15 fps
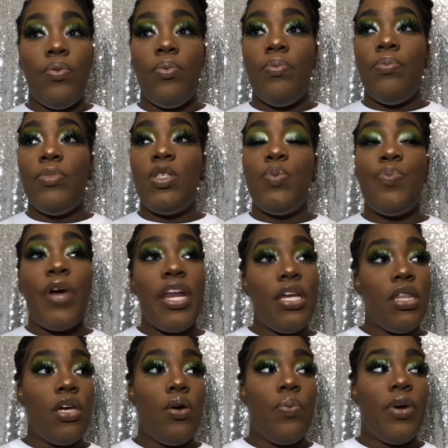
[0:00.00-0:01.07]
spreading
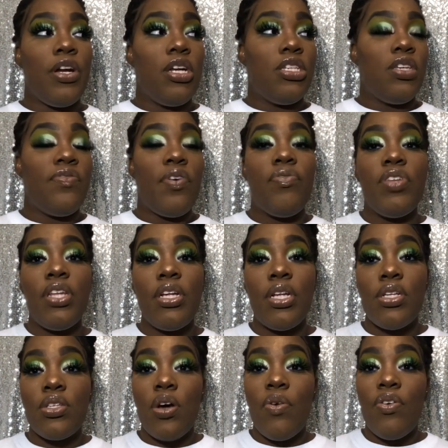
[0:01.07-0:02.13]
the awareness of everything
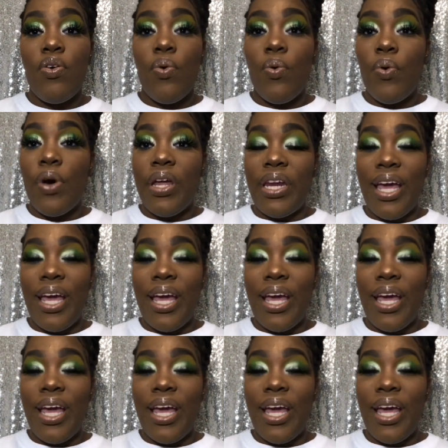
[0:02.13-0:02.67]
that's going on.